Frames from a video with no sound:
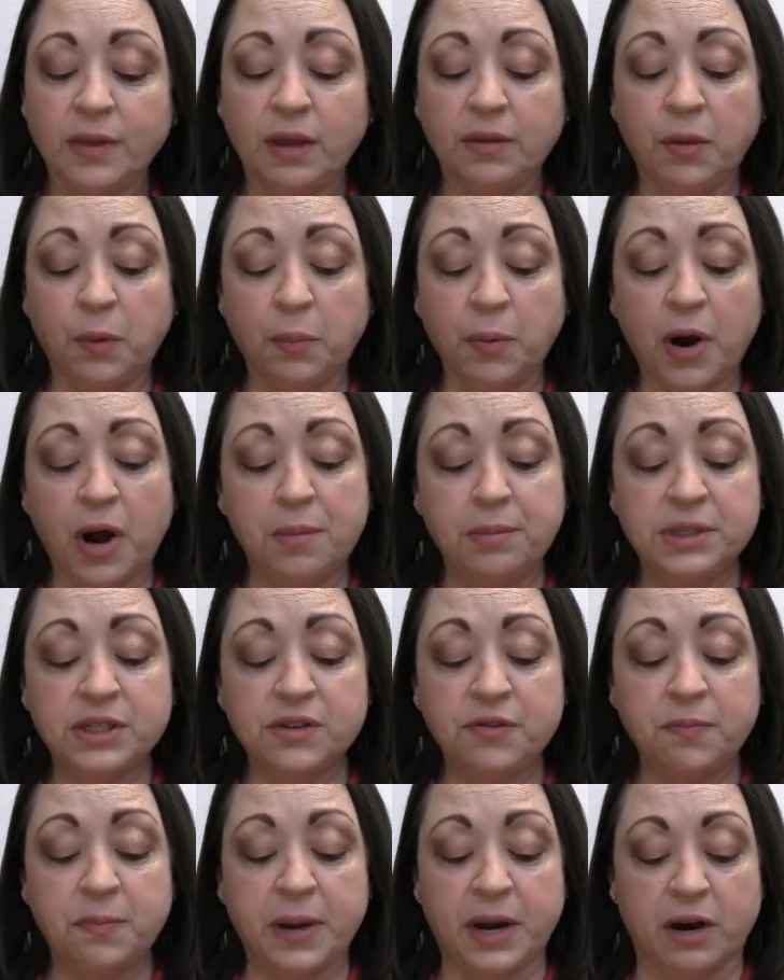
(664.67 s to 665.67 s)
The promise
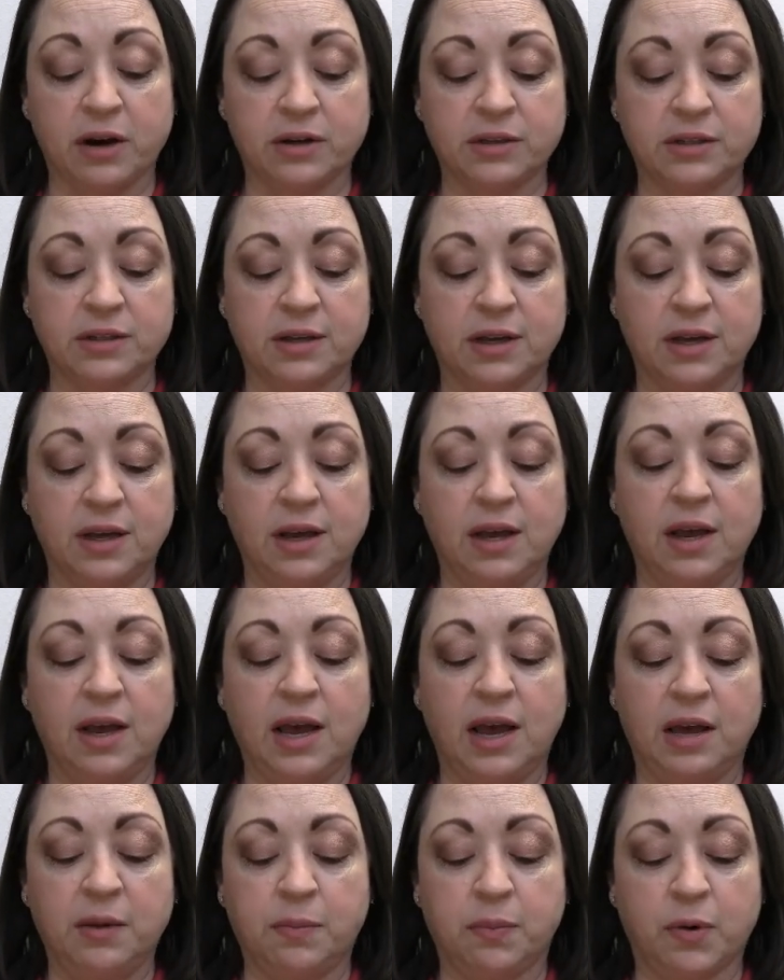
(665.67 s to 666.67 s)
of Paris
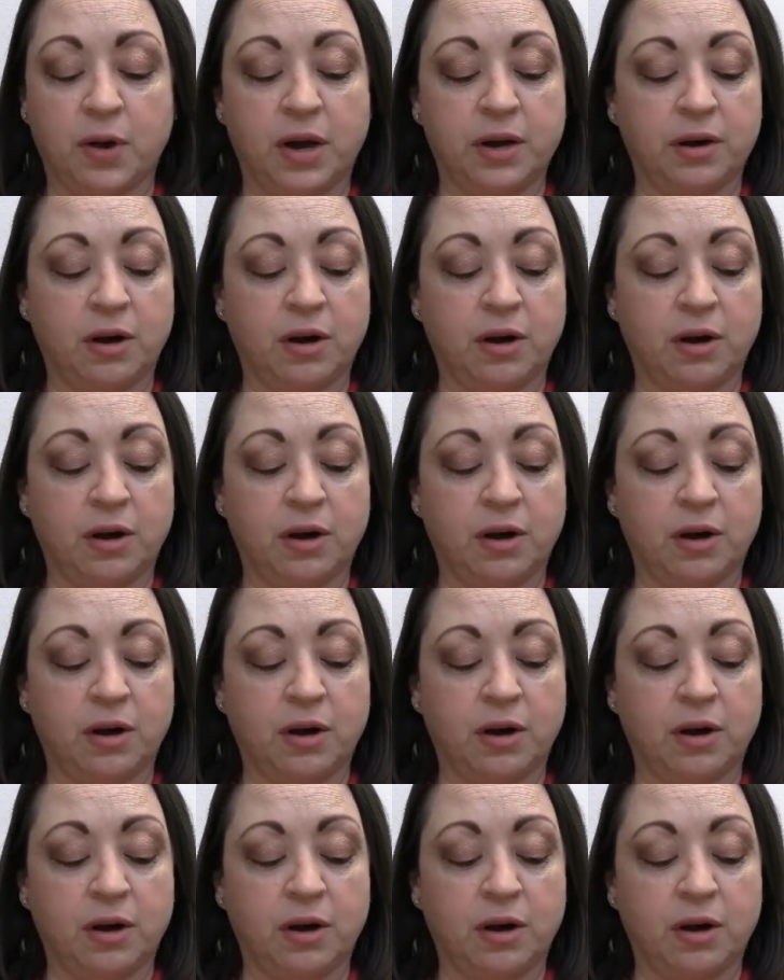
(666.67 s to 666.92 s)
had brought